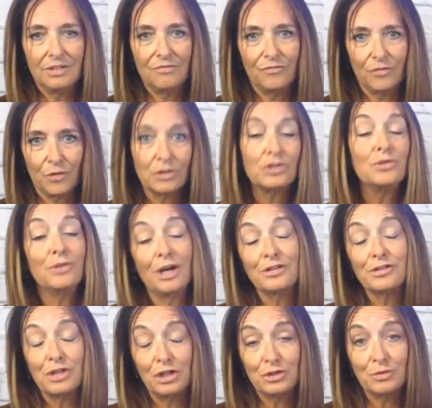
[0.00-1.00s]
for
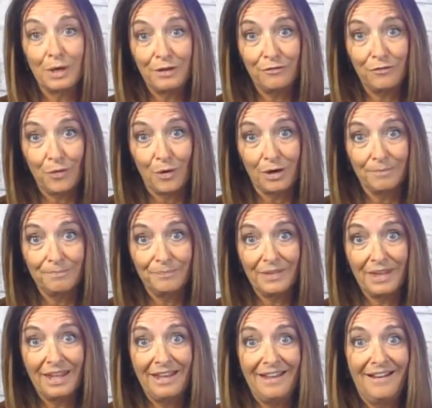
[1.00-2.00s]
2024.
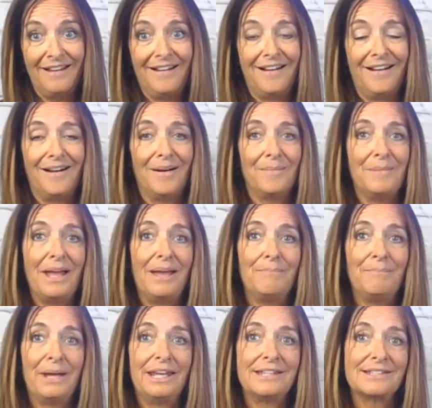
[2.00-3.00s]

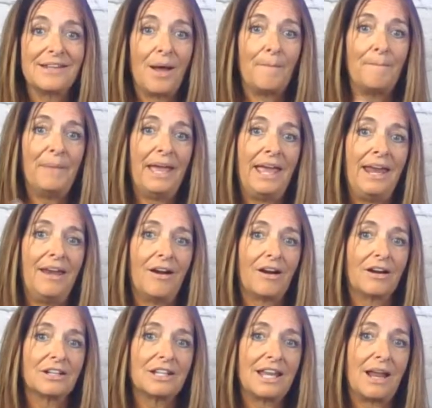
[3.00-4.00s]
But it's not paid.
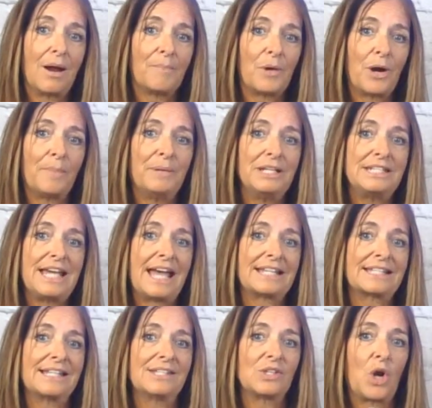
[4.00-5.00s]
Our property
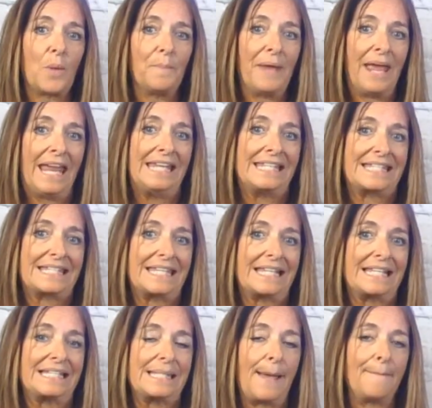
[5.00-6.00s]
taxes are paid
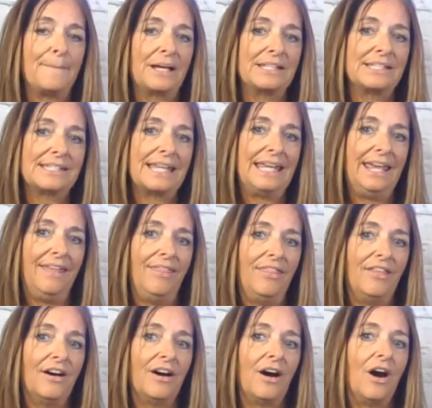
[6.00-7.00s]
6 months in
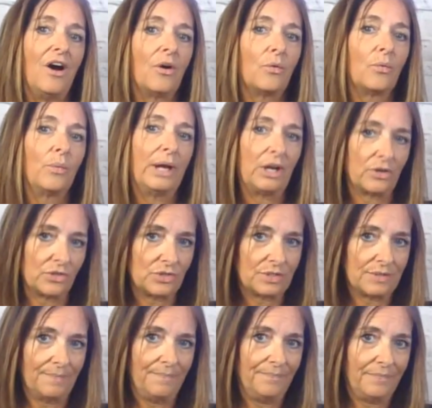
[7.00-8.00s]
the arrears.
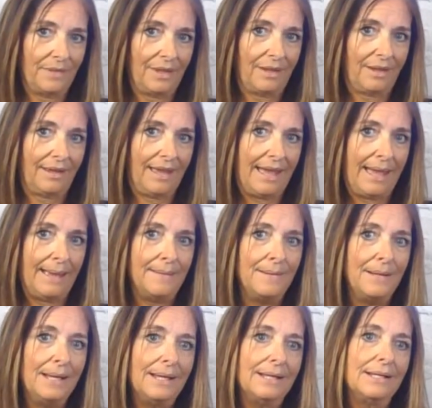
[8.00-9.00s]
Okay.
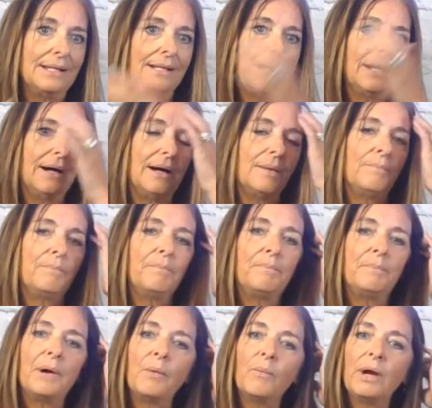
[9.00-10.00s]

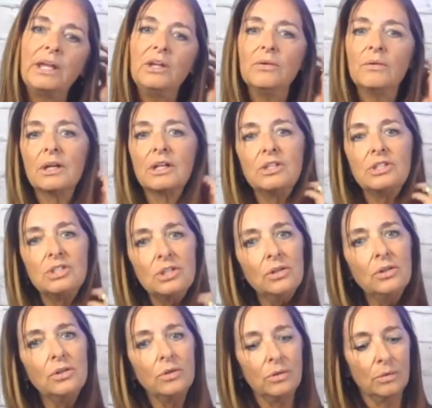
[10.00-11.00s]
But what you can
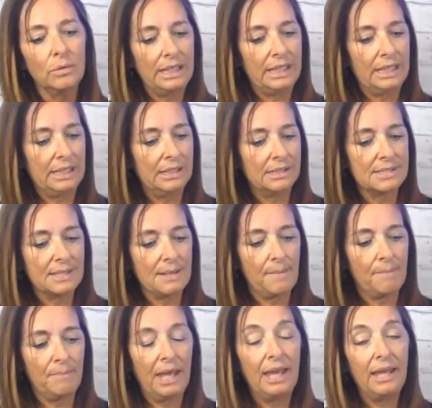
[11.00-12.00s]
do is
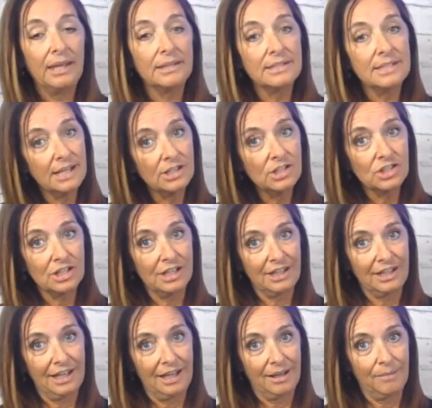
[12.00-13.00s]
pay attention
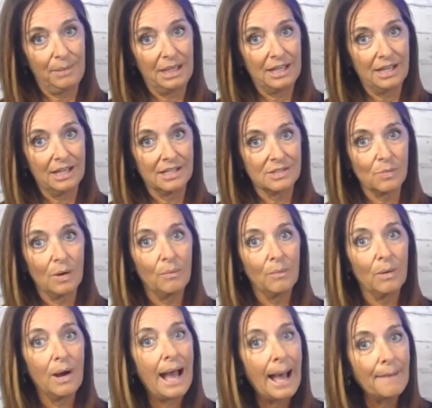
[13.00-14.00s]
again, because what
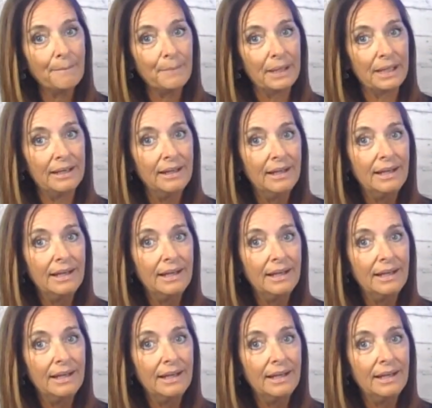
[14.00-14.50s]
will happen